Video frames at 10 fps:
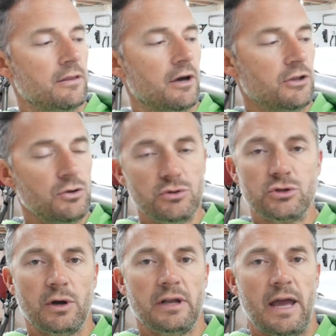a
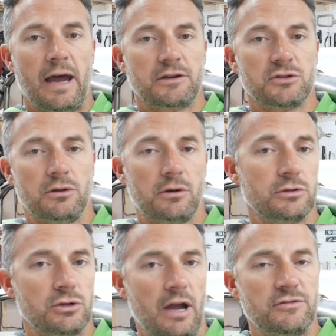U-joint axle or
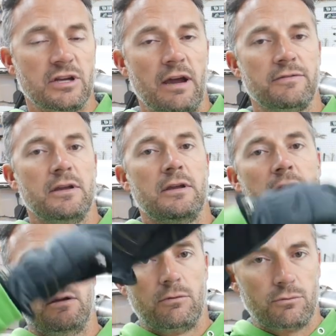drive shaft
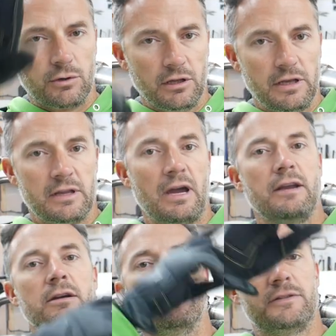really
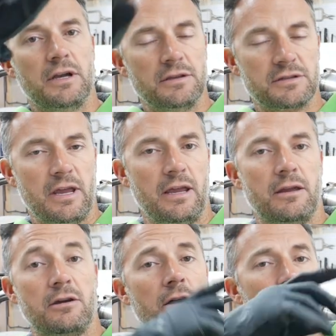kind of does a
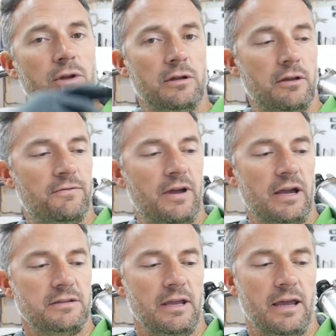cartwheel
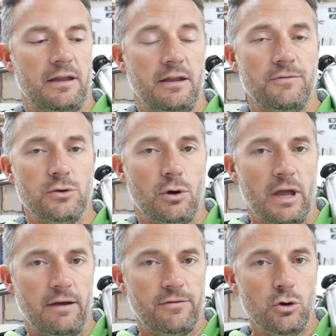effect. And if you don't
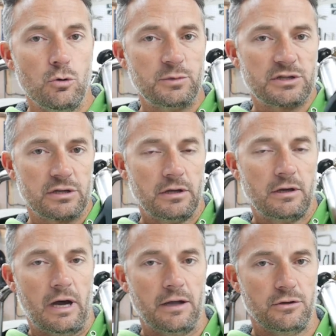have hoops
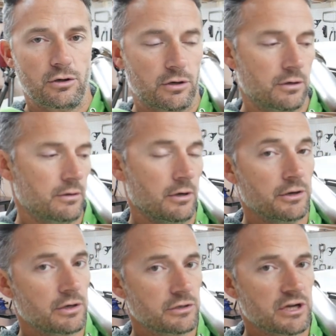on your
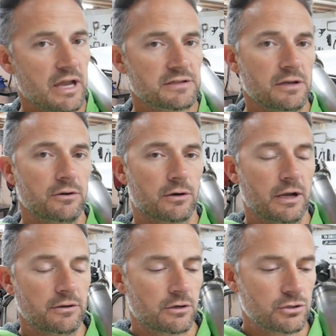under your chassis or
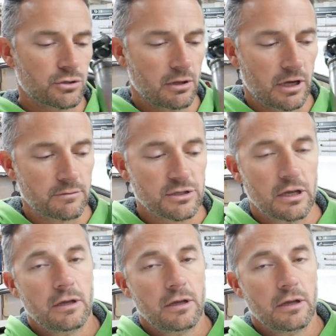on your control arms,